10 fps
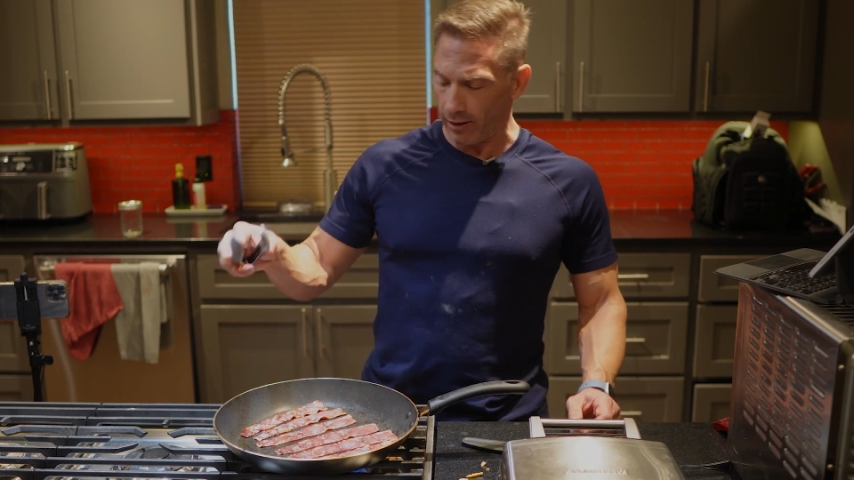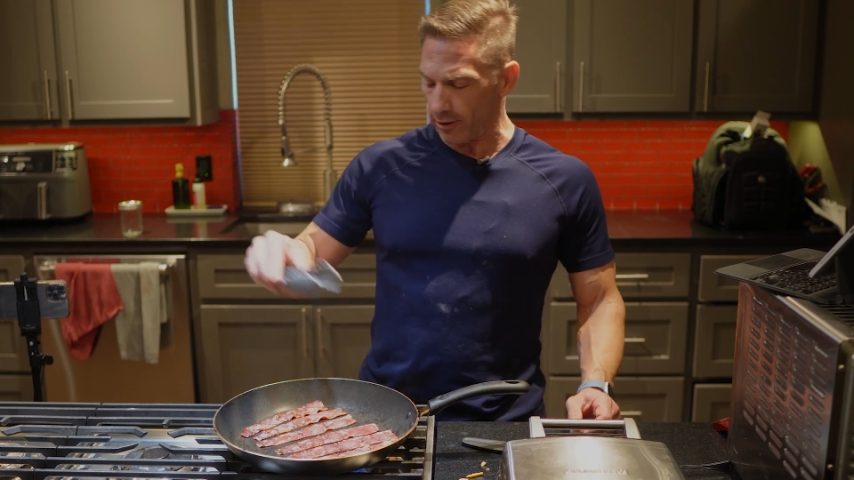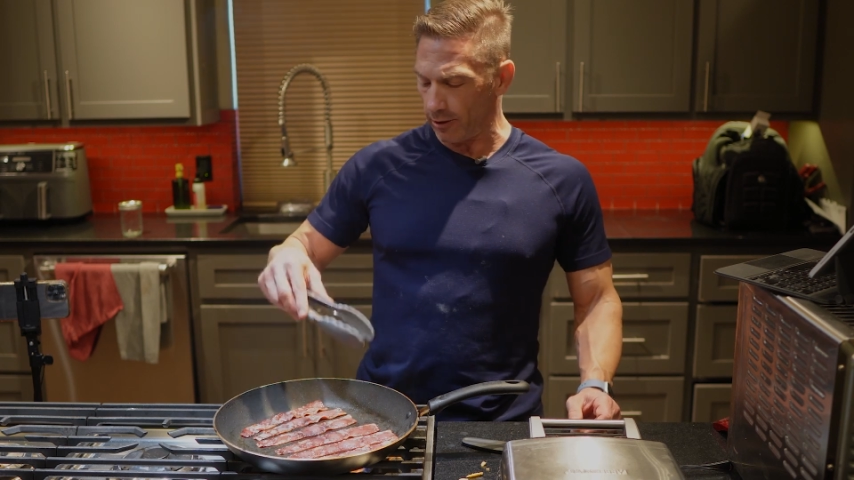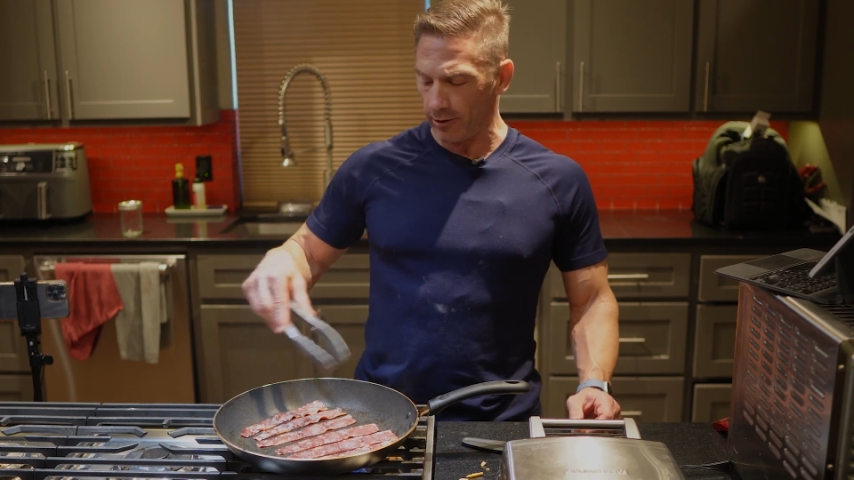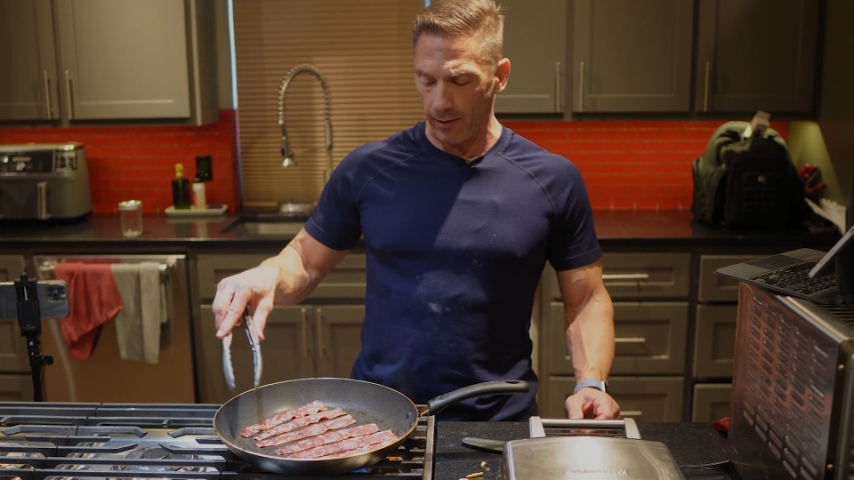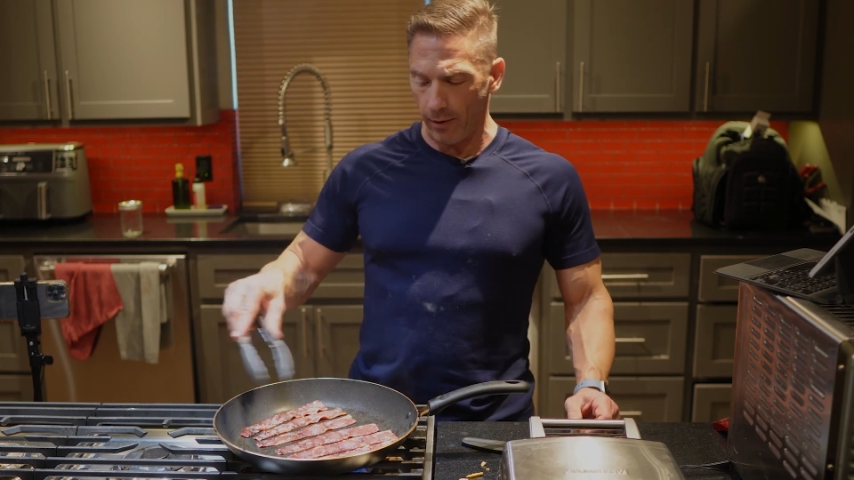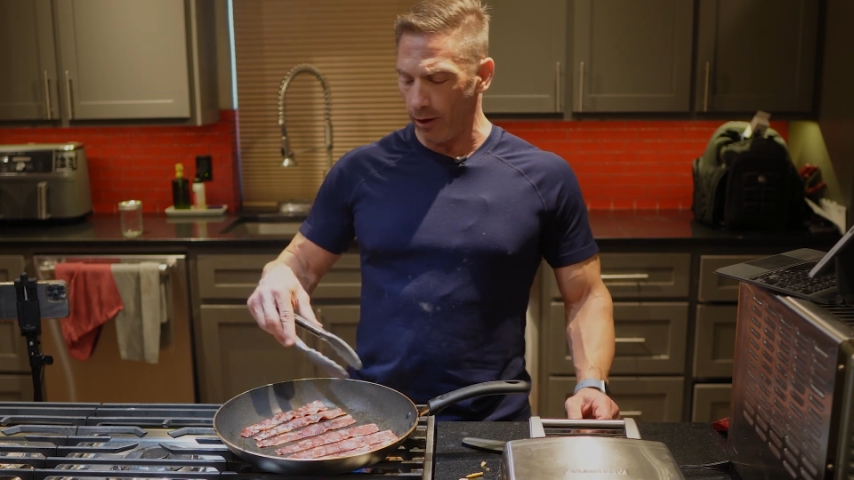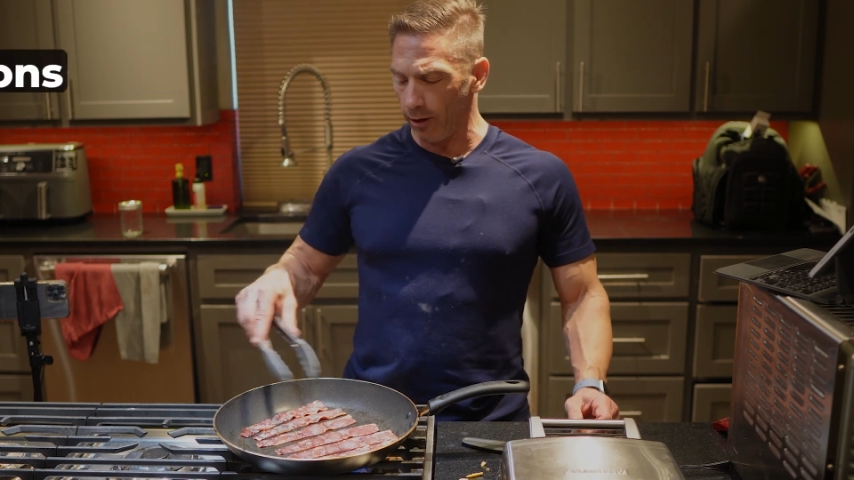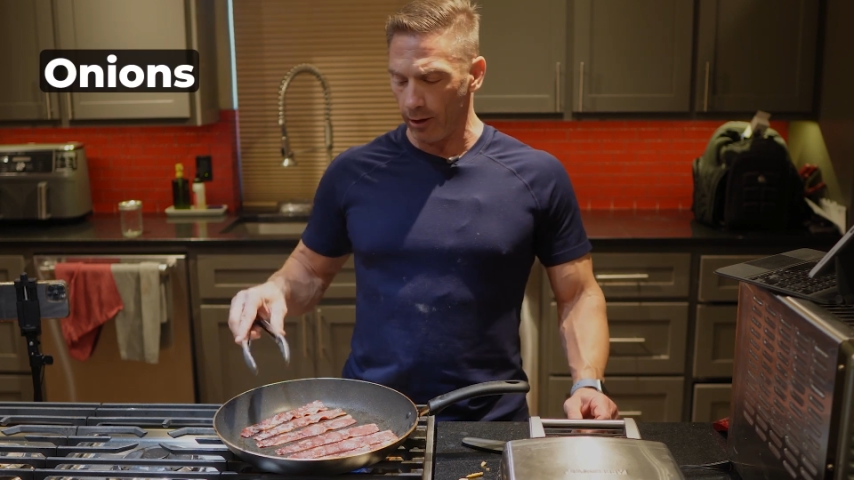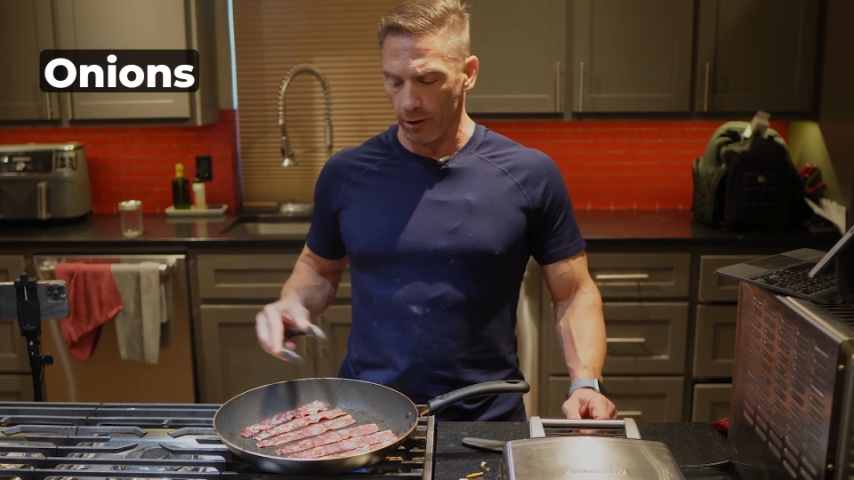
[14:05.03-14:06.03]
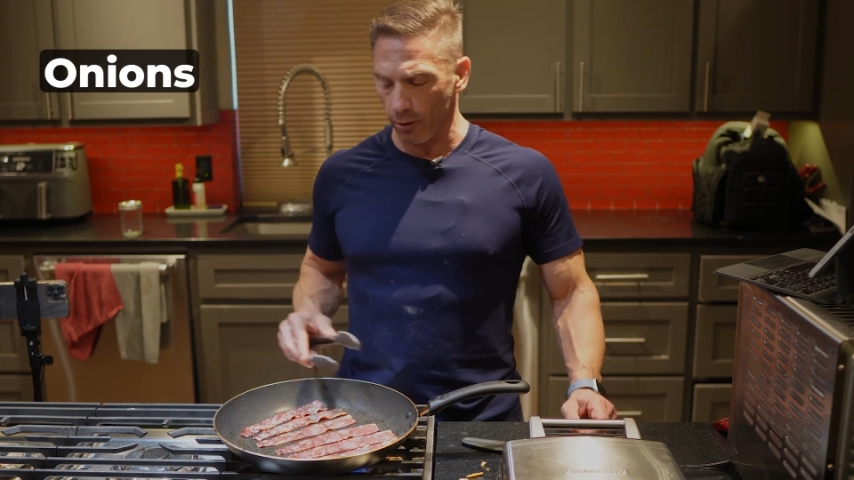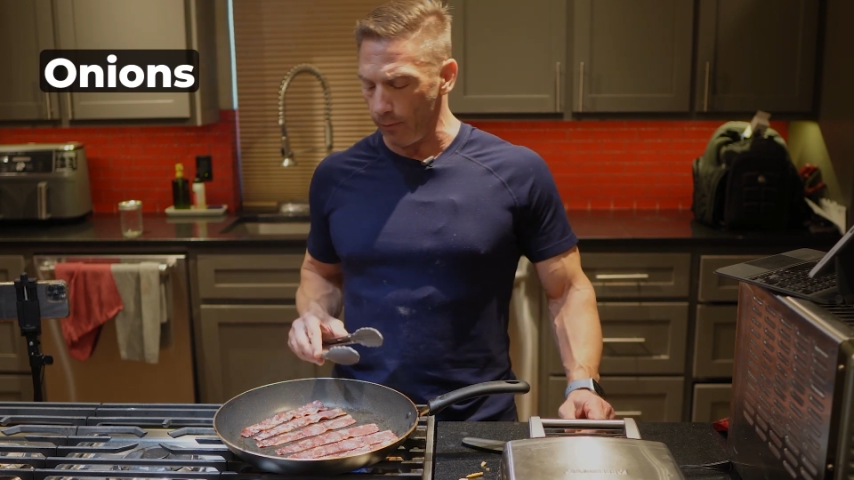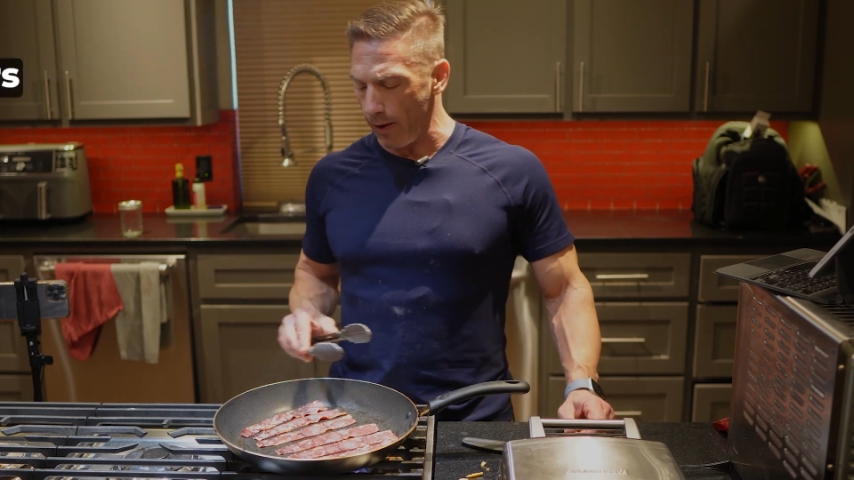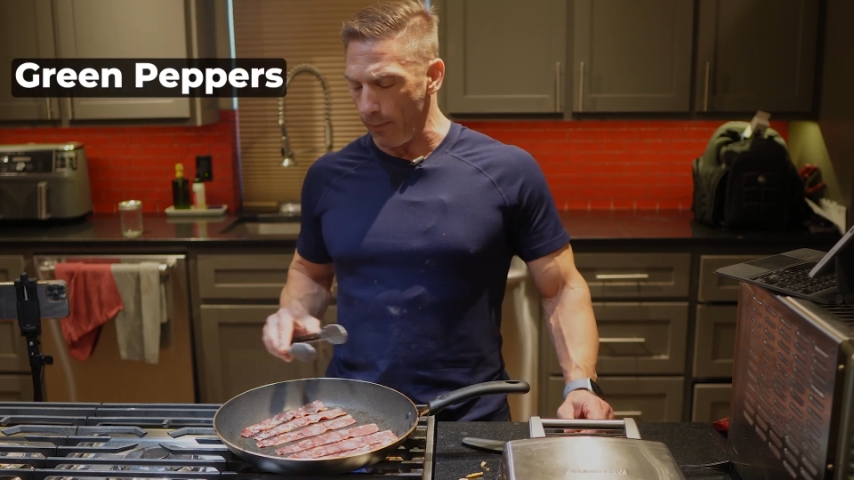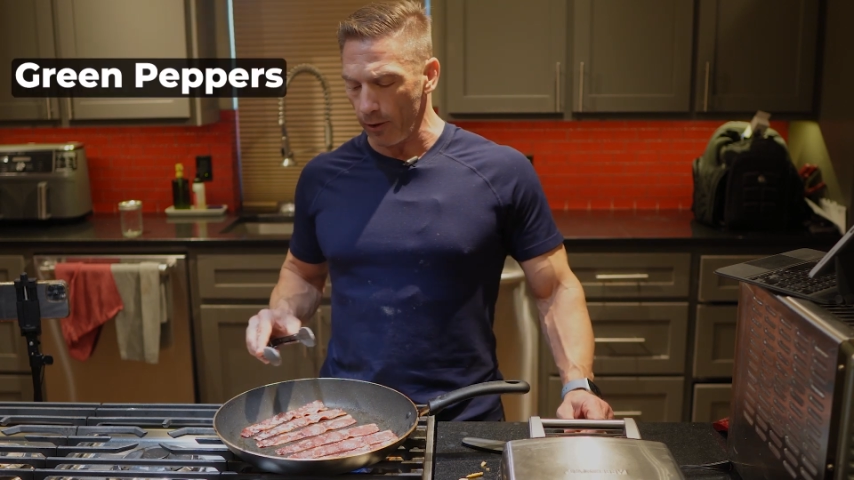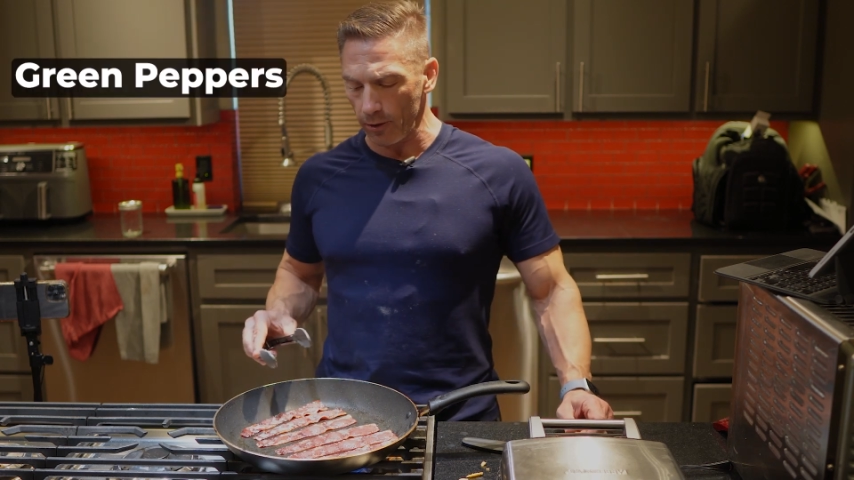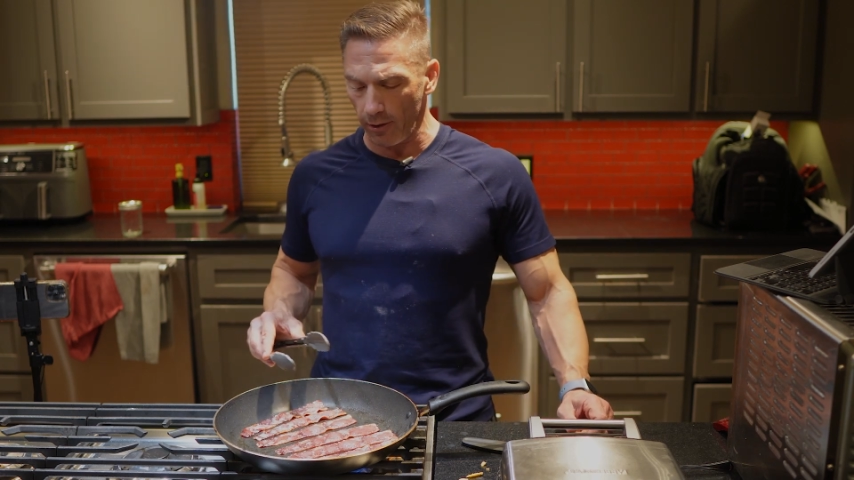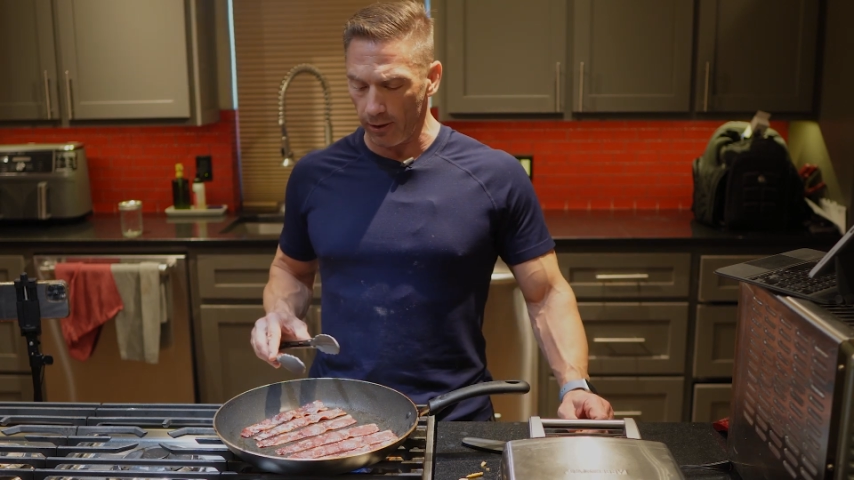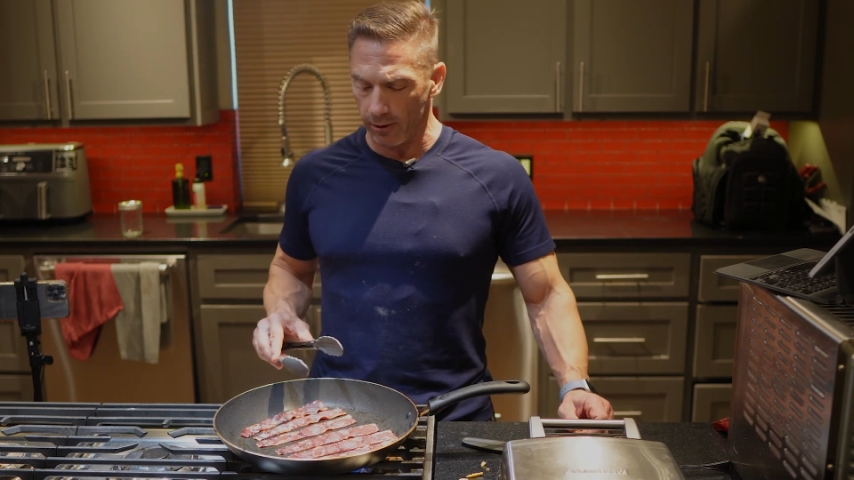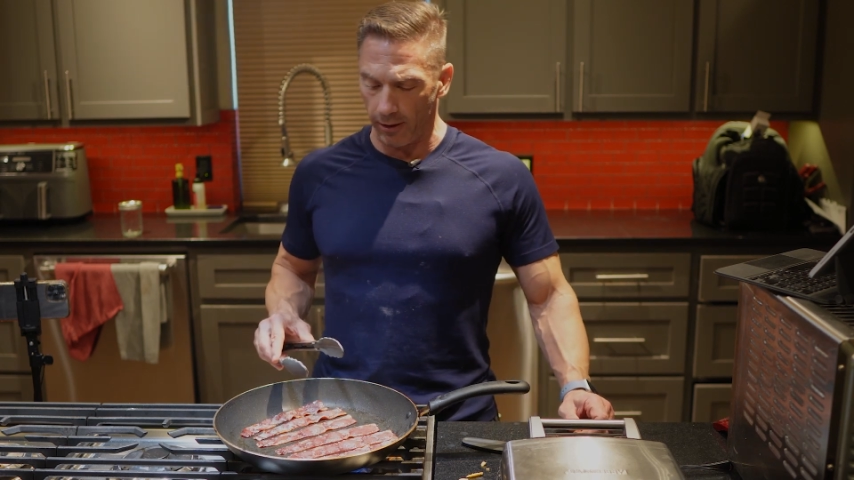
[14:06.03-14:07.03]
I saute my onions and green peppers and
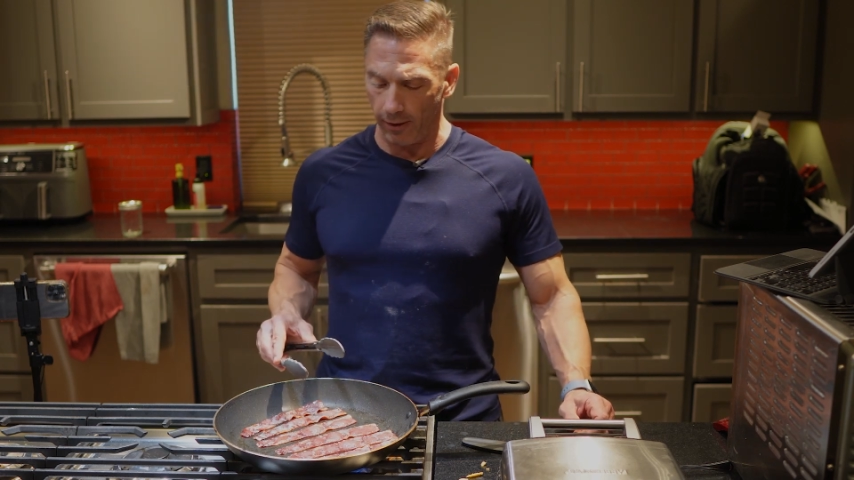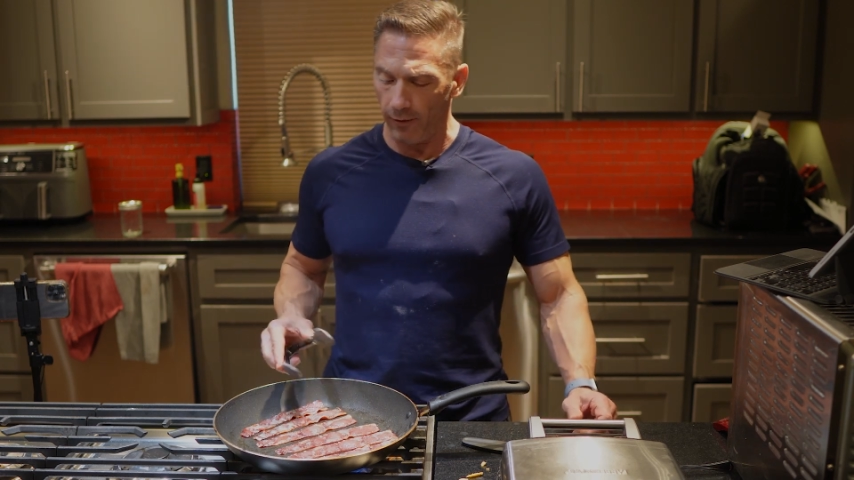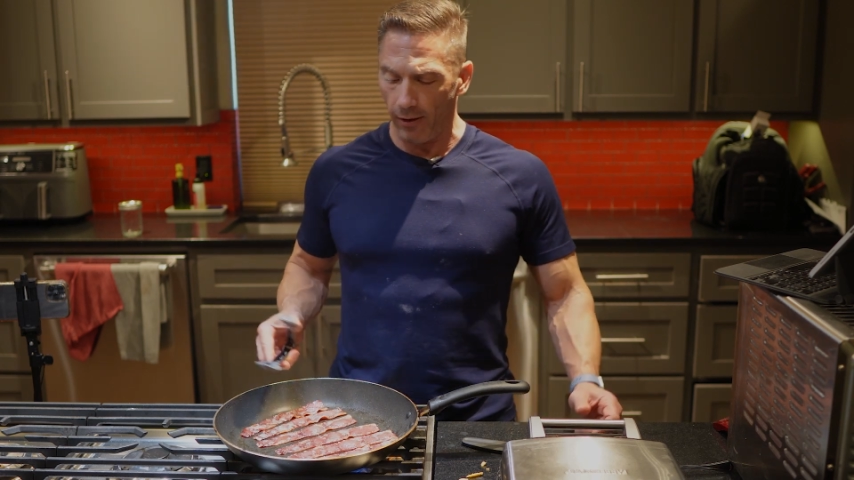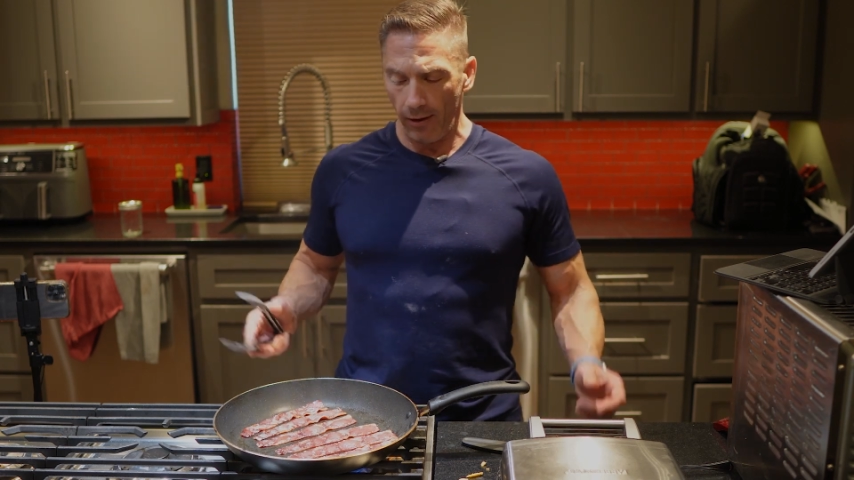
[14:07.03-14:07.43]
all that stuff.